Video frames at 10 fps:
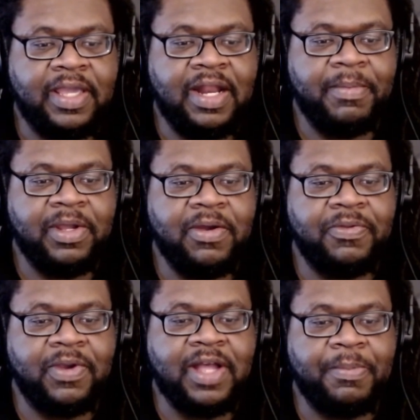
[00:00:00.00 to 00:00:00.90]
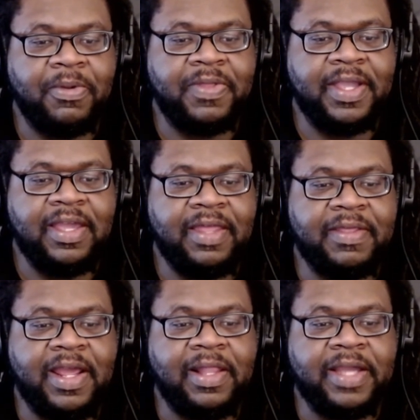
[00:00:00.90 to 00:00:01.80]
and I'm going to go through a couple things
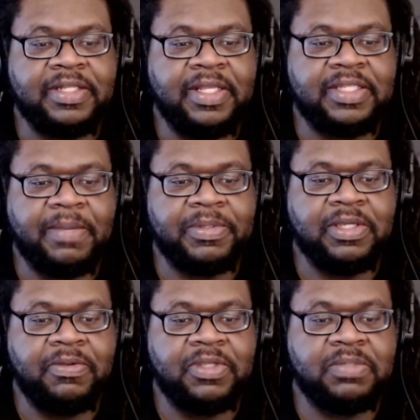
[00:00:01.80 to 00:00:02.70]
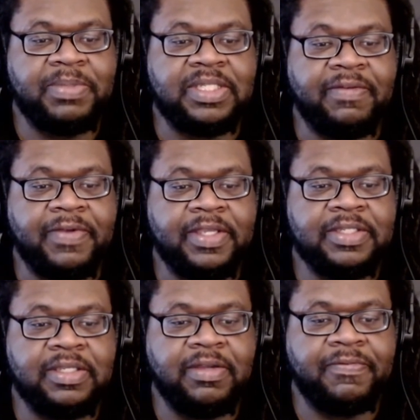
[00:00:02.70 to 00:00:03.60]
that I liked in this episode, the
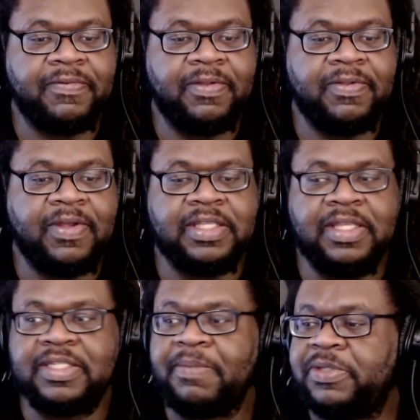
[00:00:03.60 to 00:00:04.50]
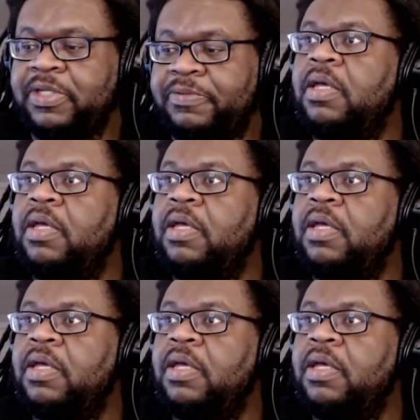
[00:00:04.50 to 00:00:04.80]
specifics of this episode.